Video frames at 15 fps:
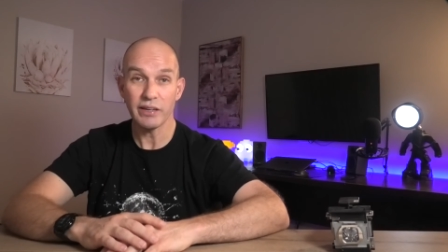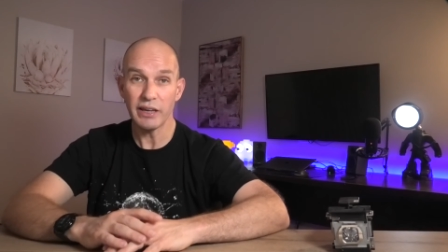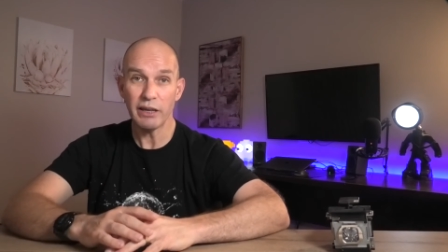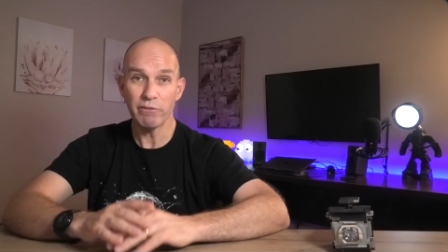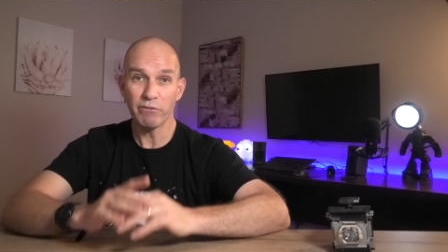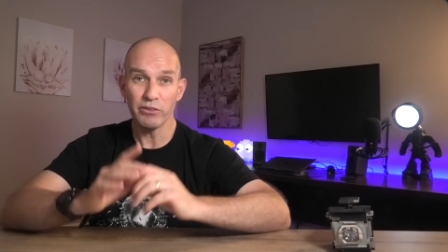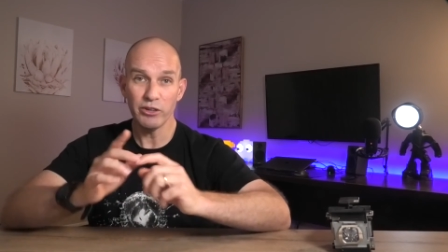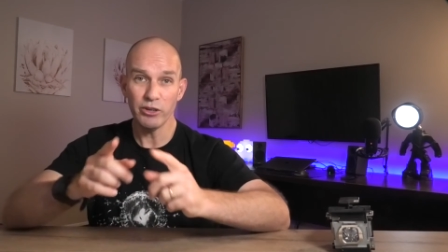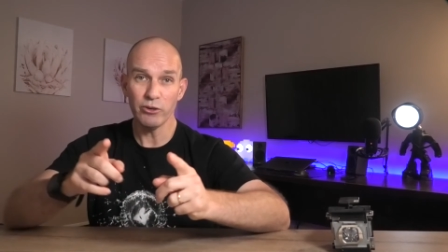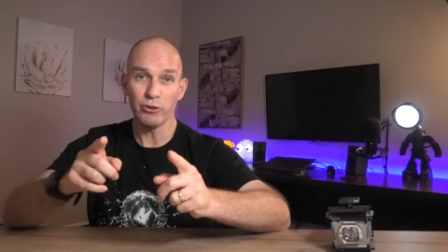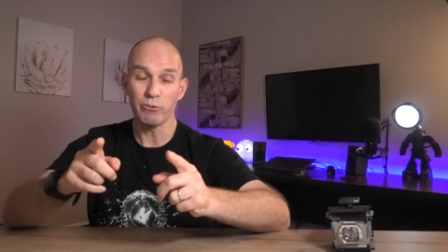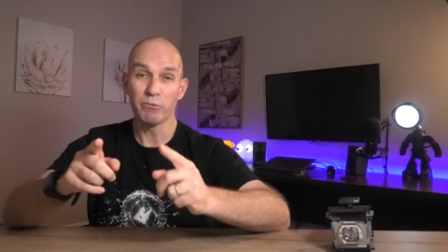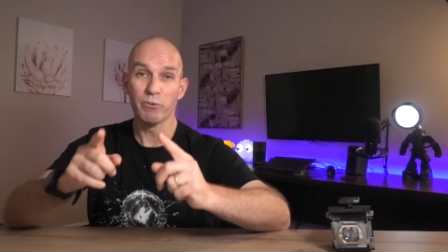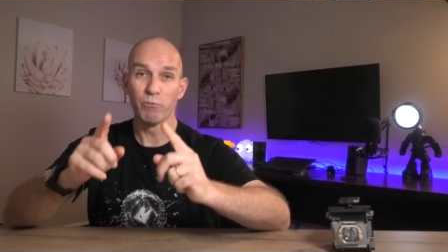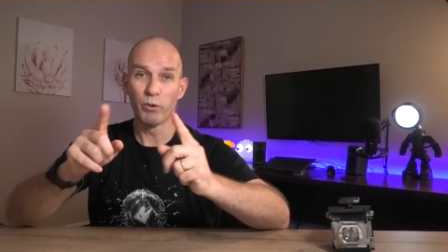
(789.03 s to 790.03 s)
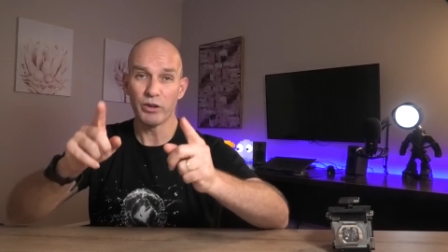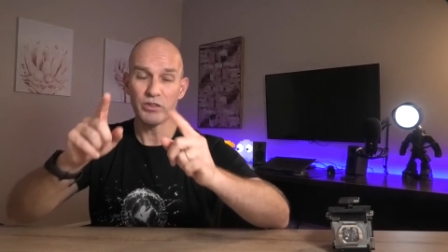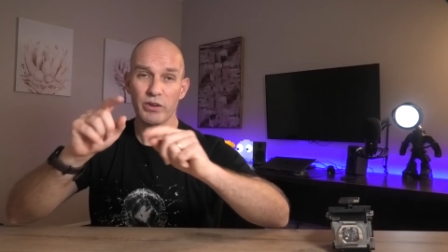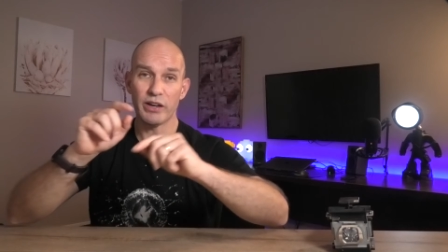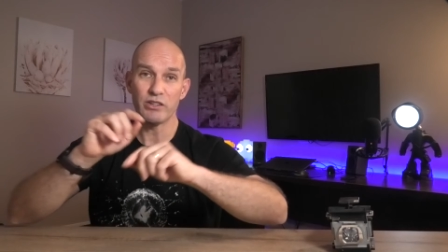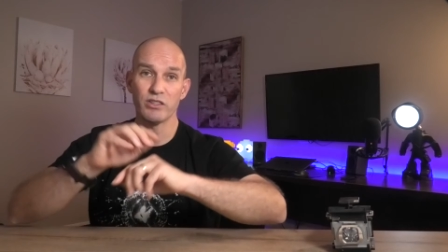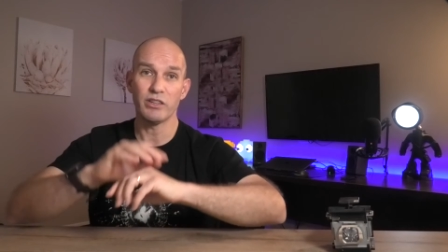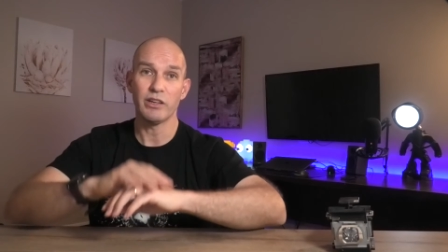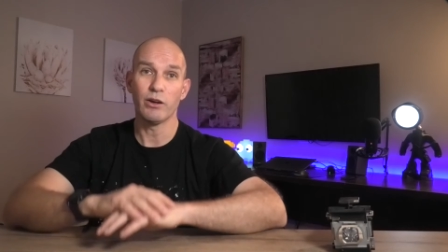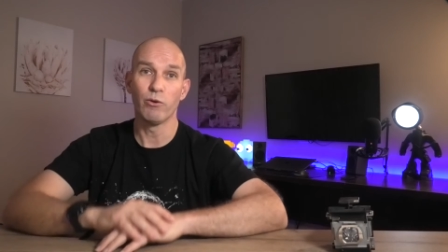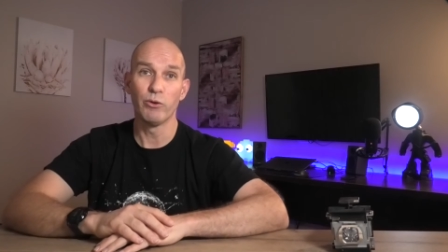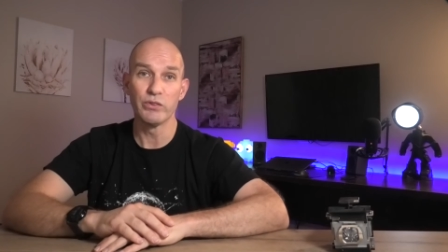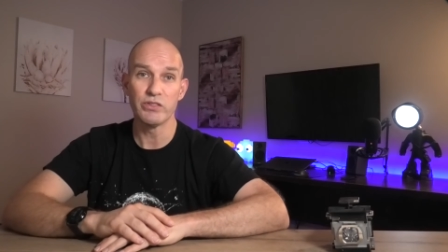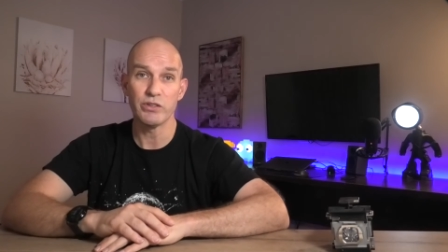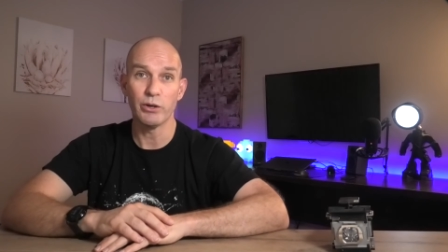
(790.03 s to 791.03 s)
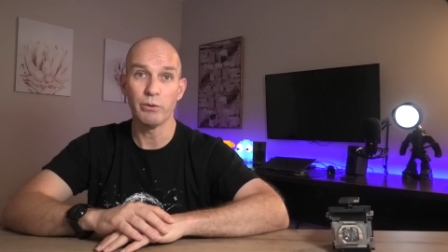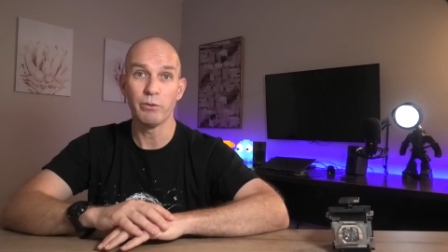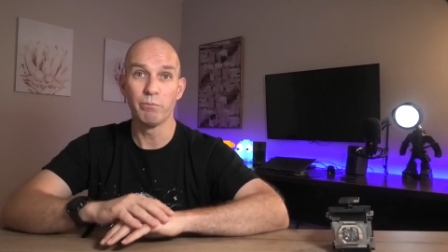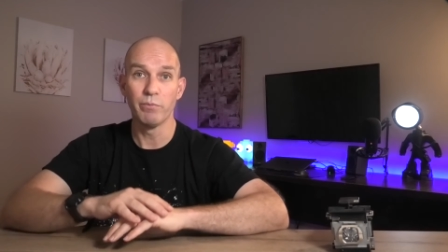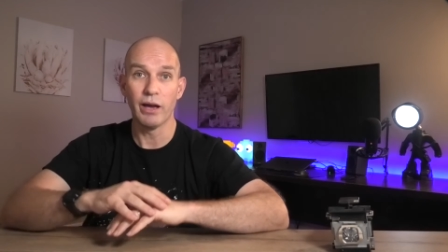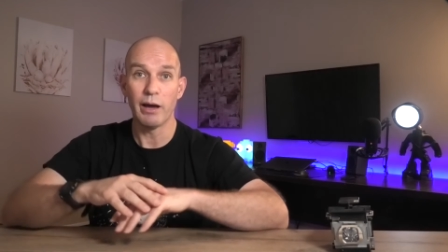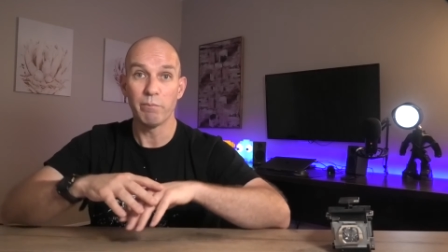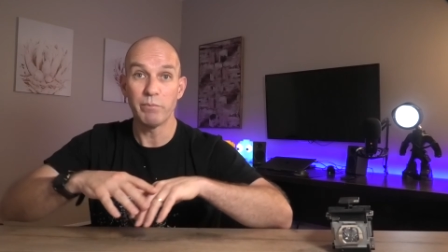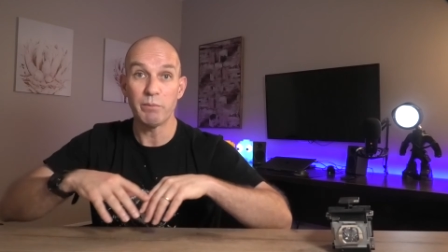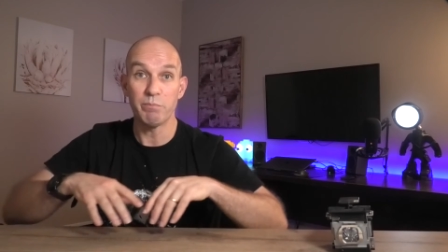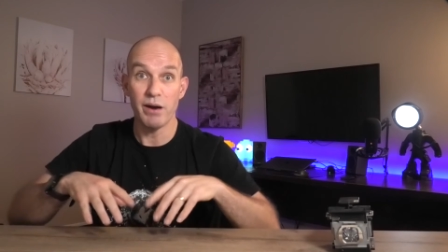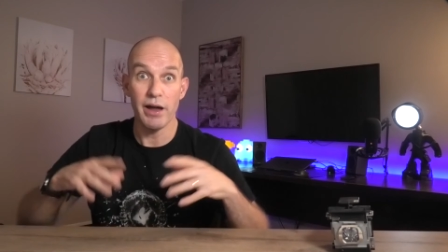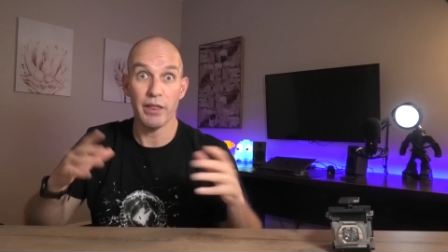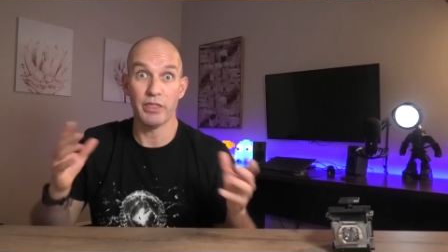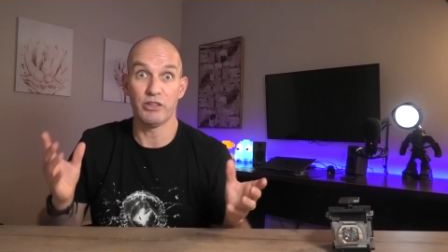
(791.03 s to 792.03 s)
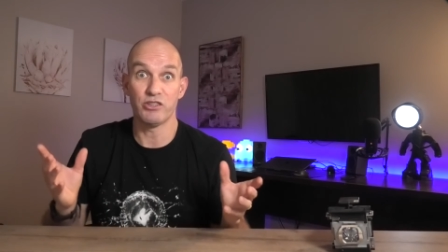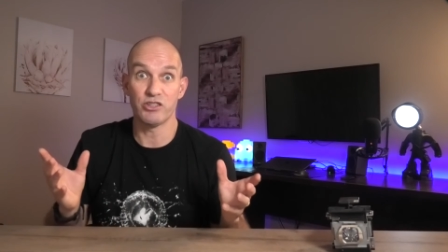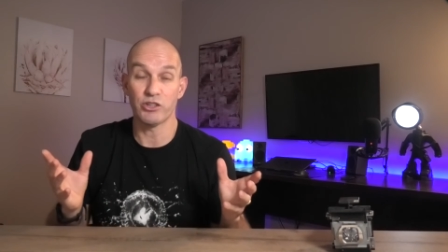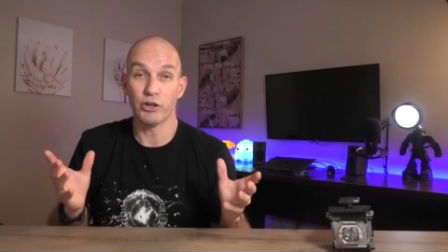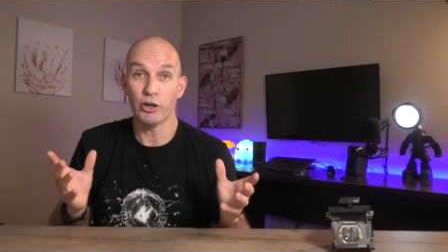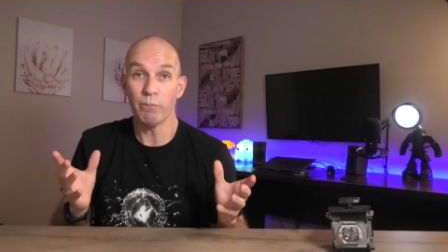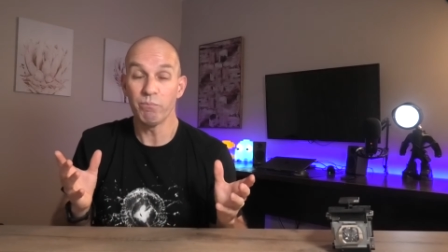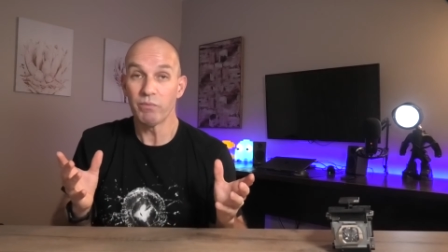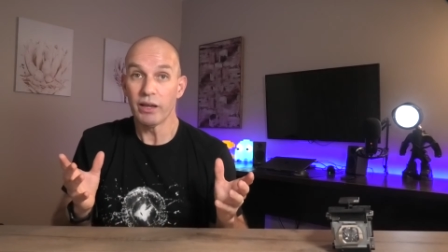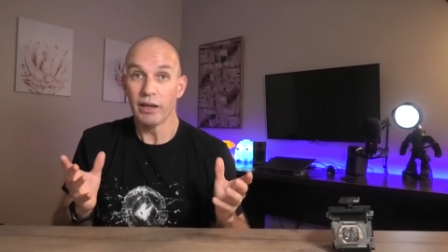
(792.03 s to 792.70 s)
if you want to actually also uh, be part of this show